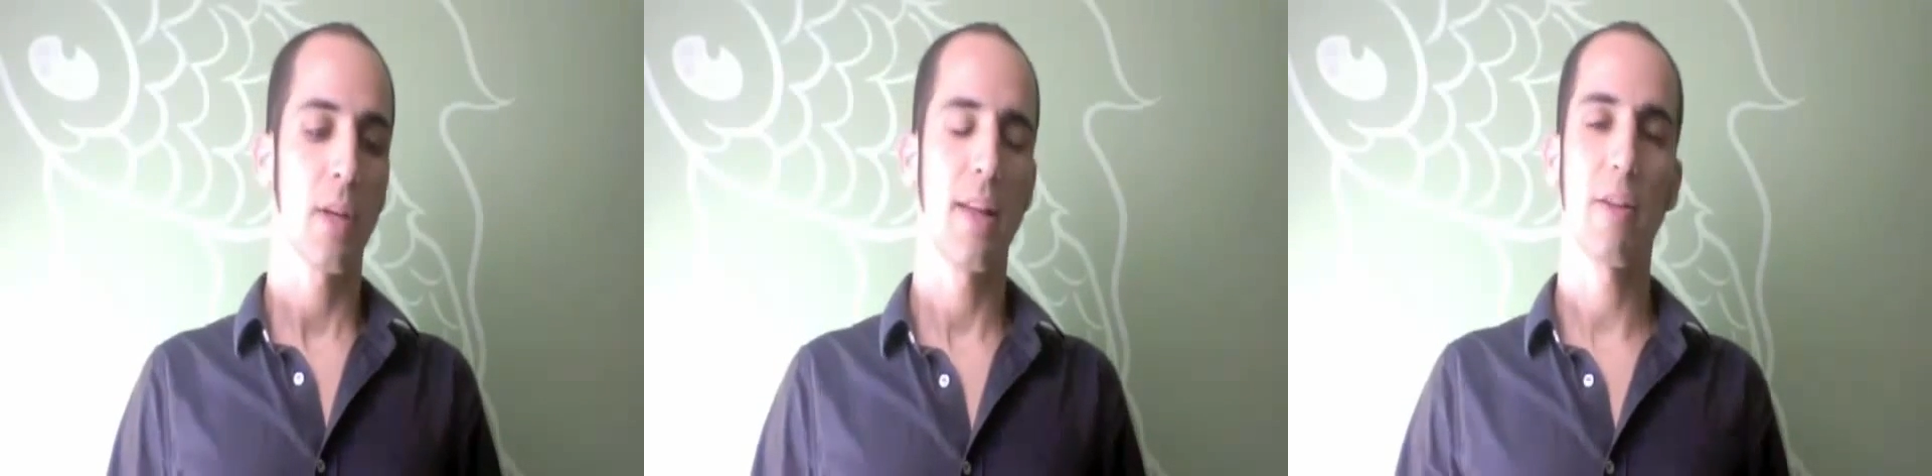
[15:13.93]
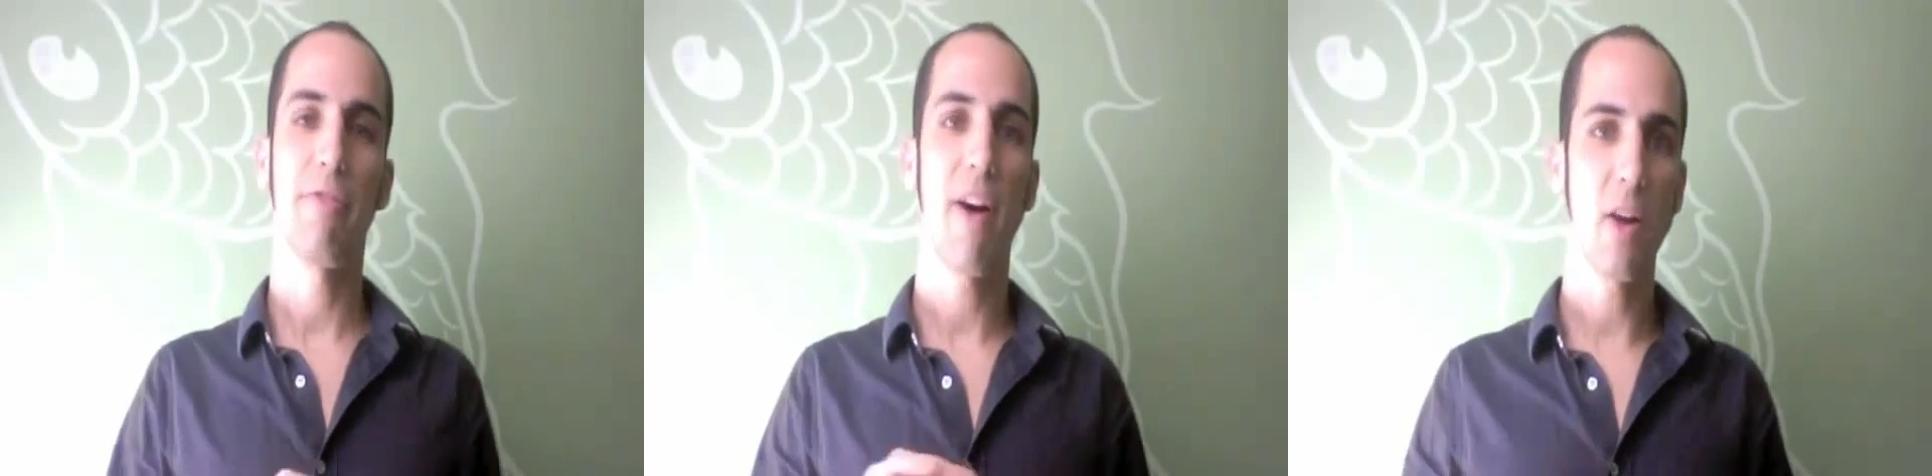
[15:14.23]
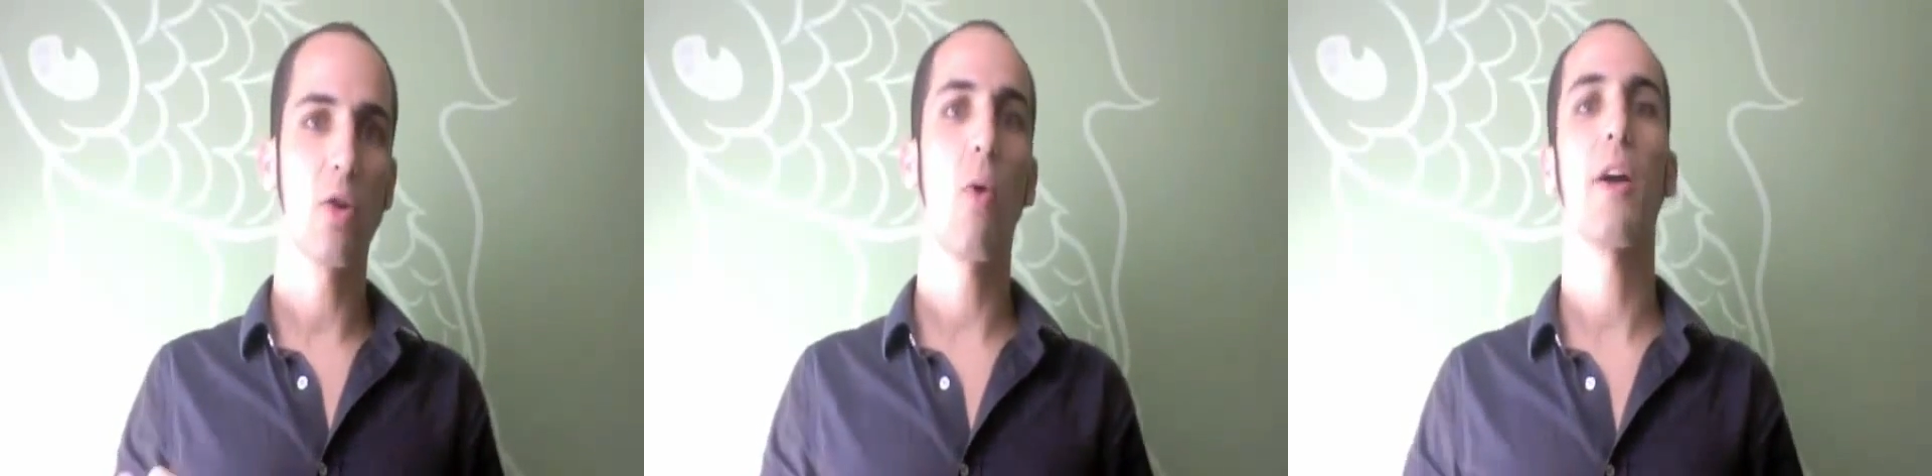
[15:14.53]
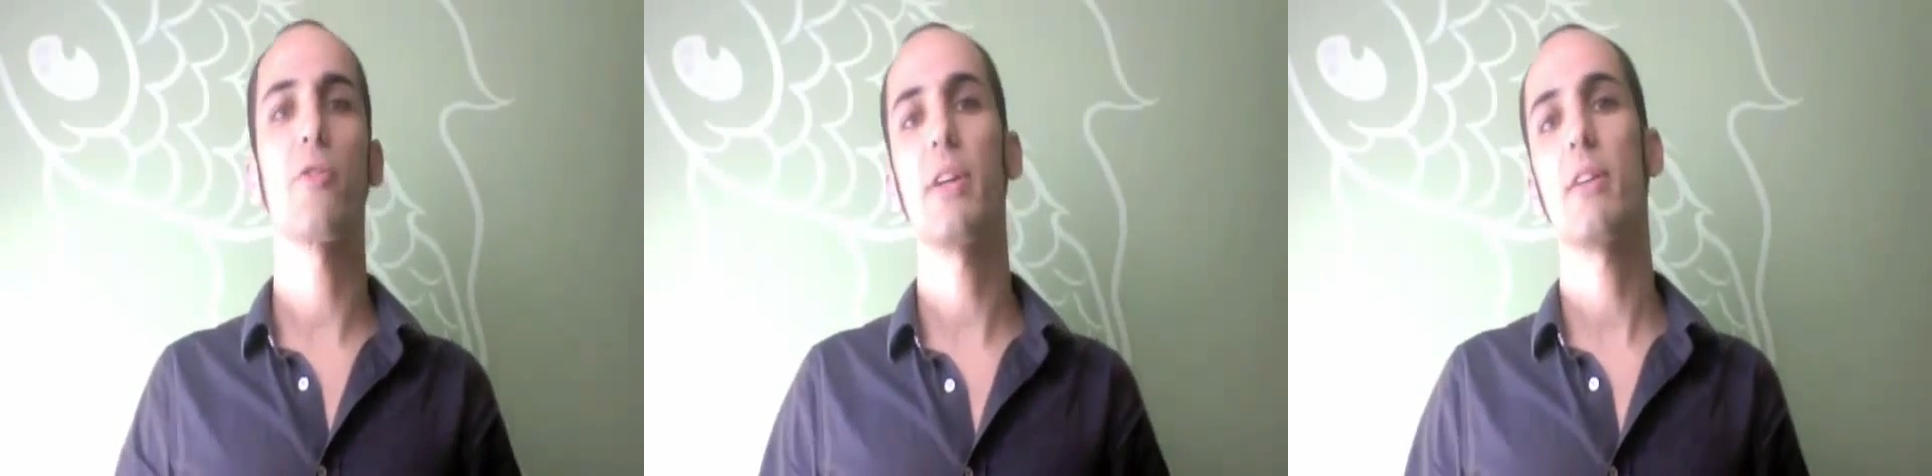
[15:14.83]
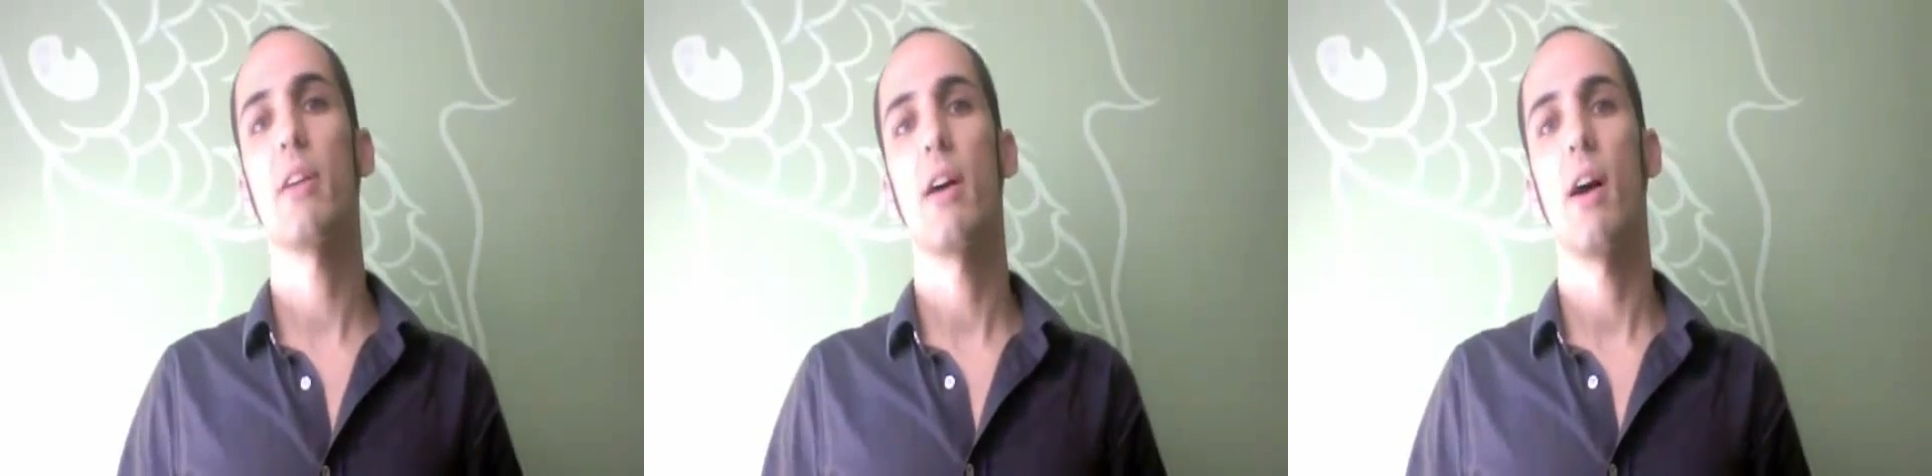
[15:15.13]
Now the final quadrant
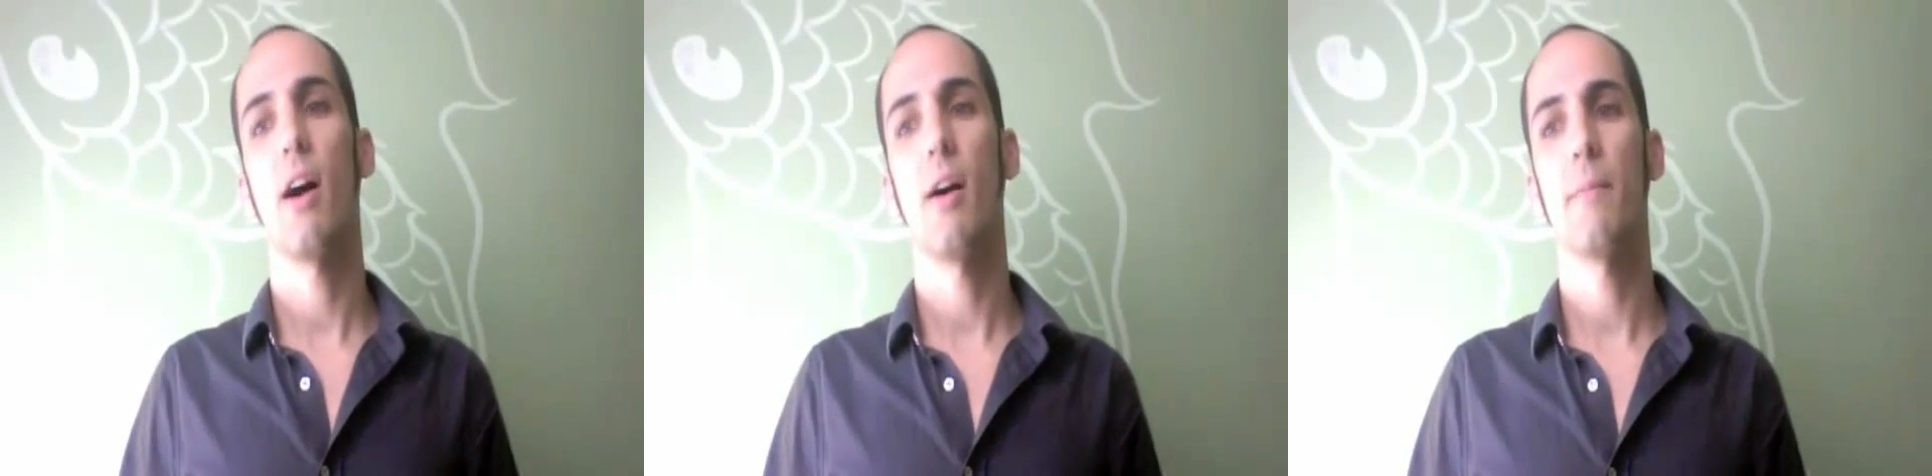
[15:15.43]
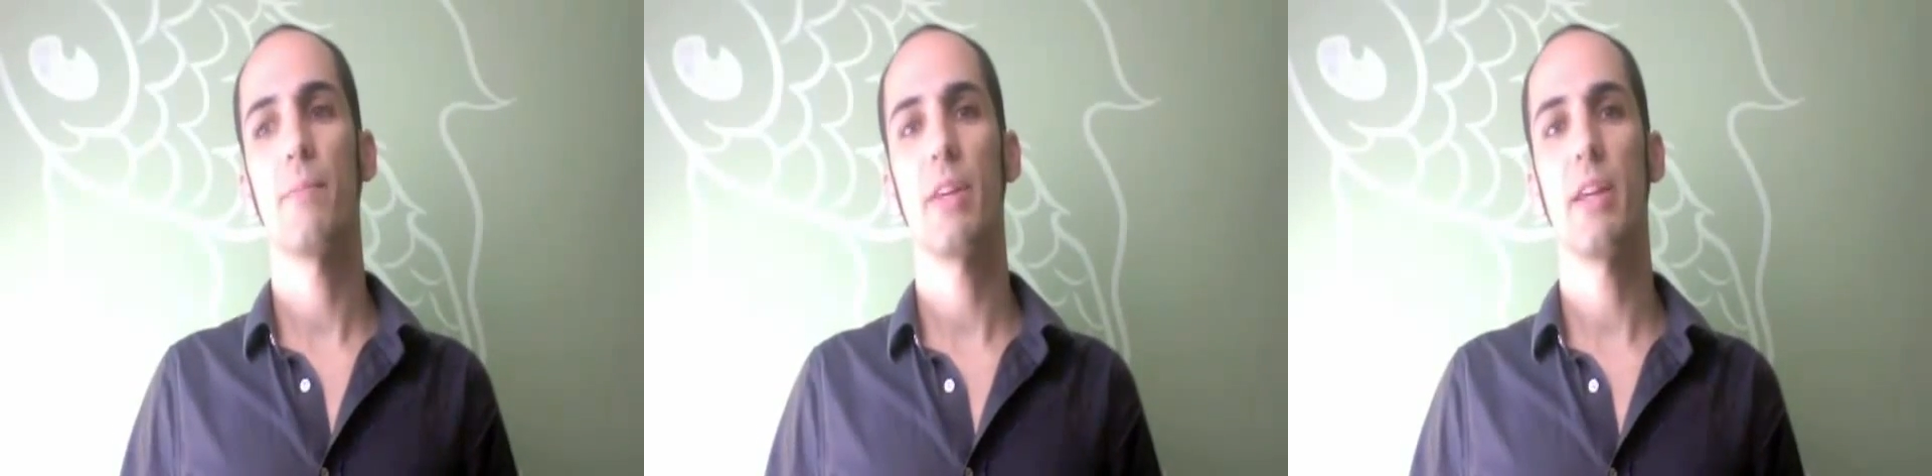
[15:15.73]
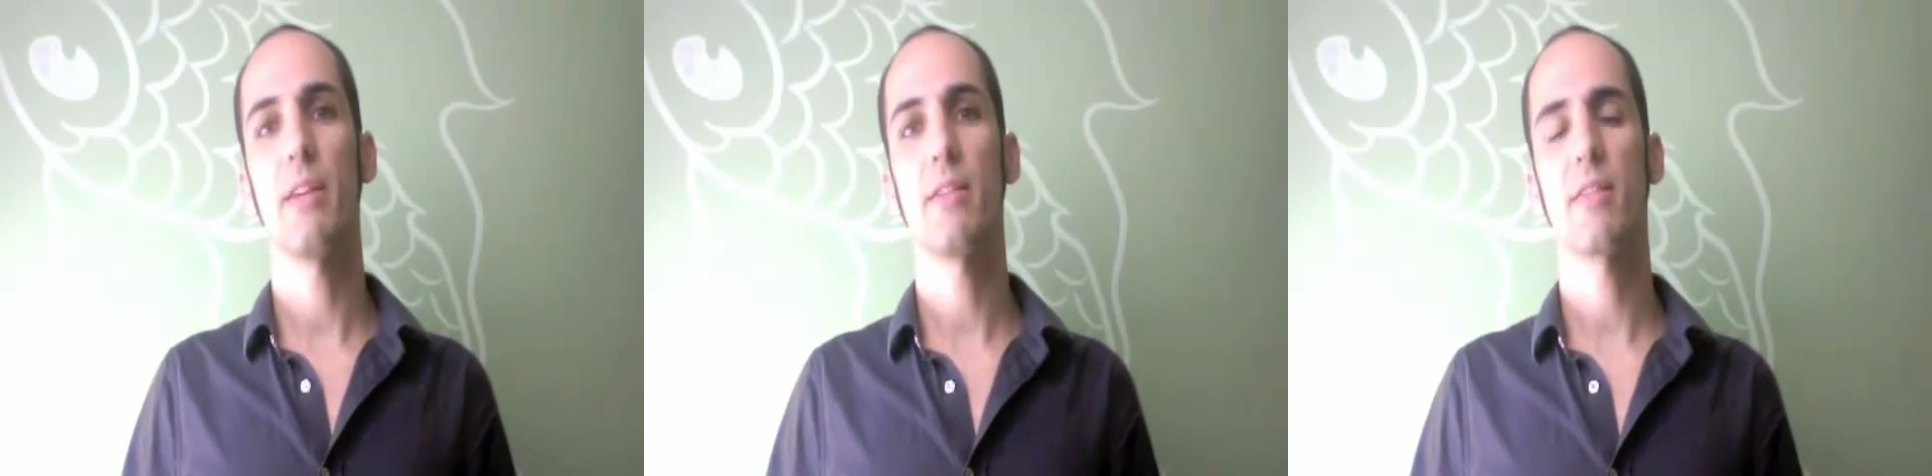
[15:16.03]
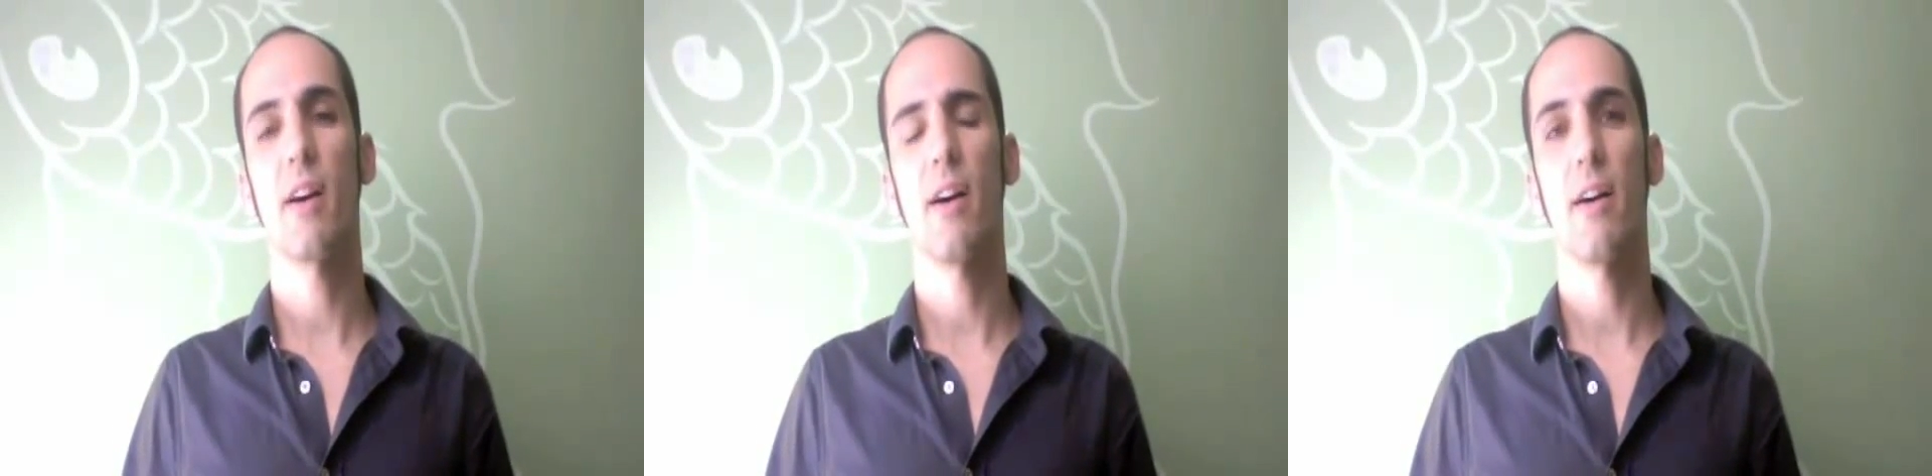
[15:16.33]
is